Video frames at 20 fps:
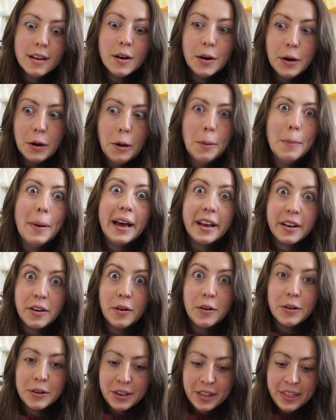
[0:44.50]
Oh my
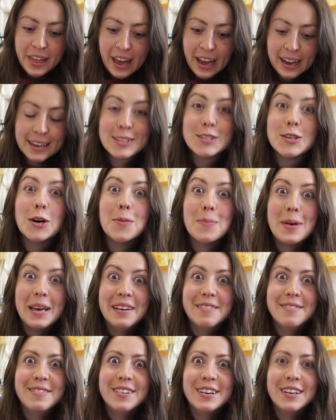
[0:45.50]
god, they are so
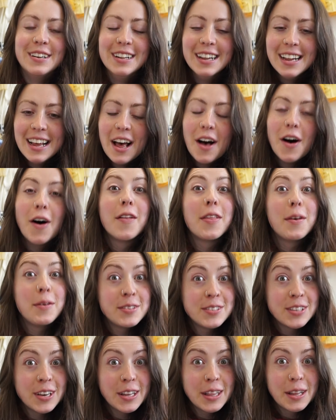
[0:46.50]
painful, or they
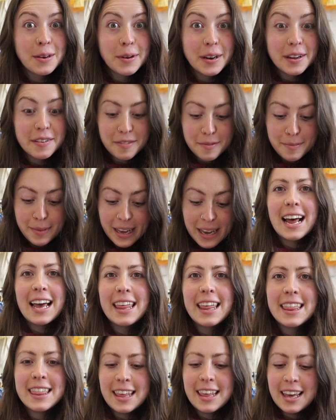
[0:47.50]
certainly were for me. I
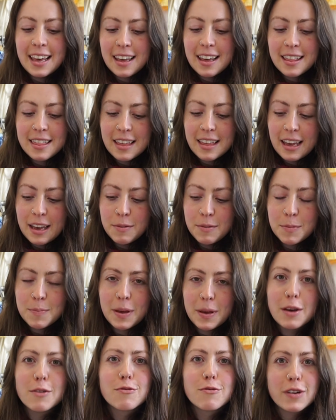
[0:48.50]
think that it would
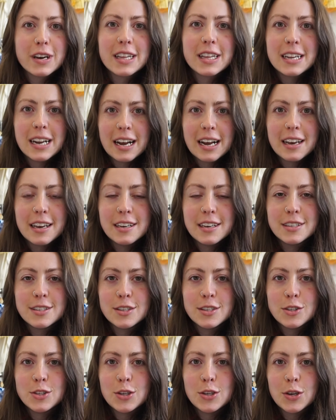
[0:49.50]
be really nice
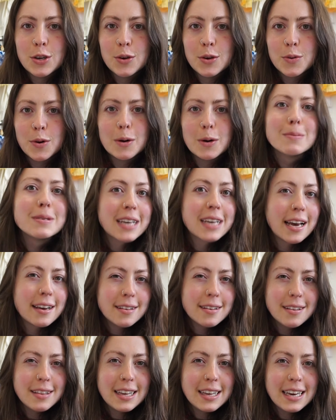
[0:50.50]
to
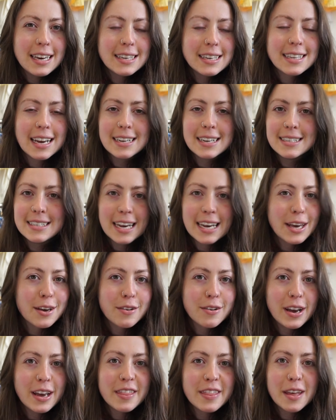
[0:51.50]
upcycle these and
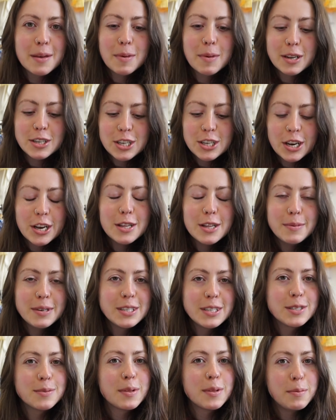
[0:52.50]
decorate them and turn them
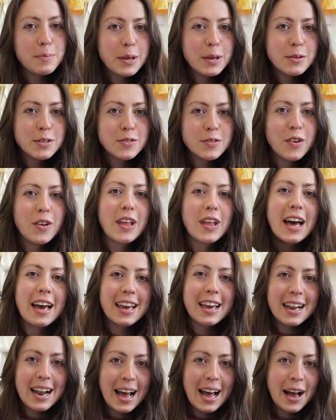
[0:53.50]
into something beautiful that I
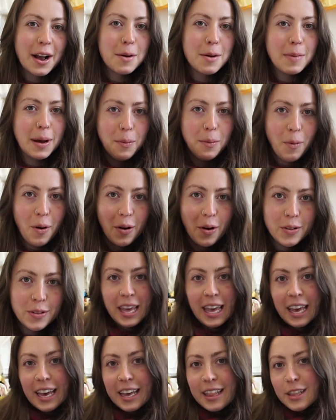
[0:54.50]
can hang on my wall
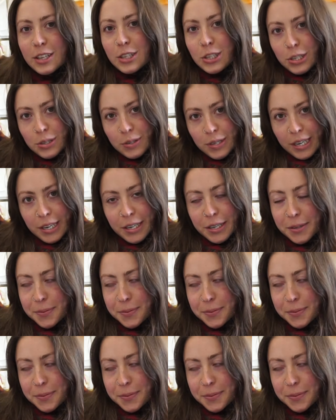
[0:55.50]
here in the studio.